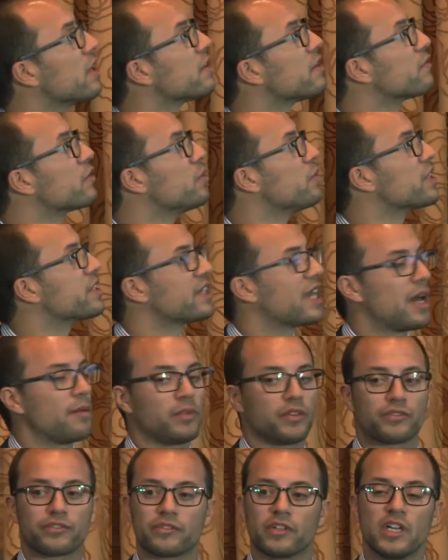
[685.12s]
few
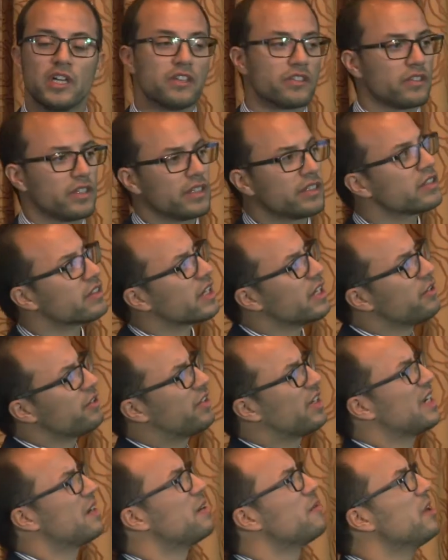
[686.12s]
examples. So this is, can you
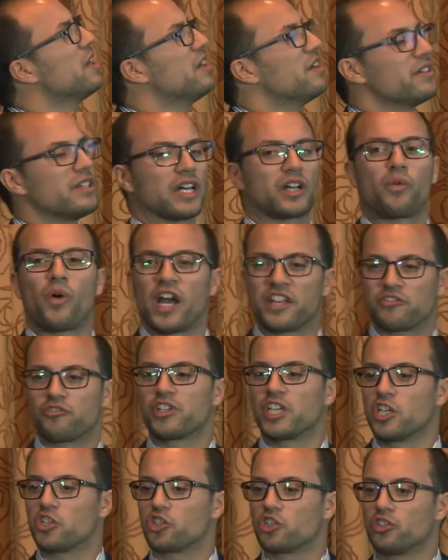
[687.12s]
say, a quite
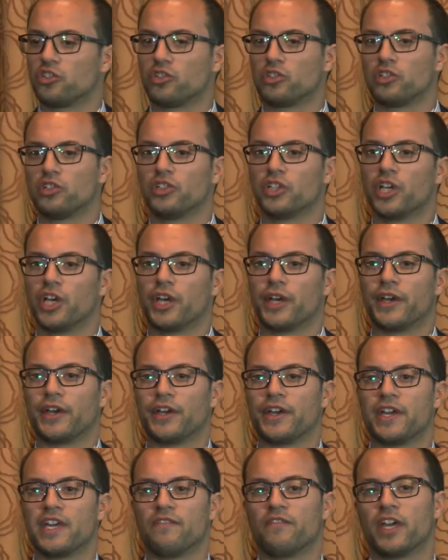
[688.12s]
traditional
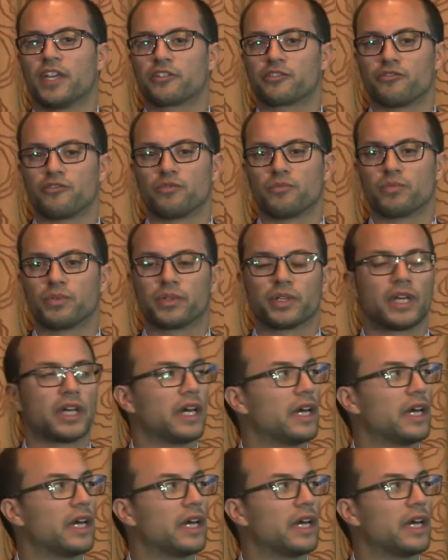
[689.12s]
event group.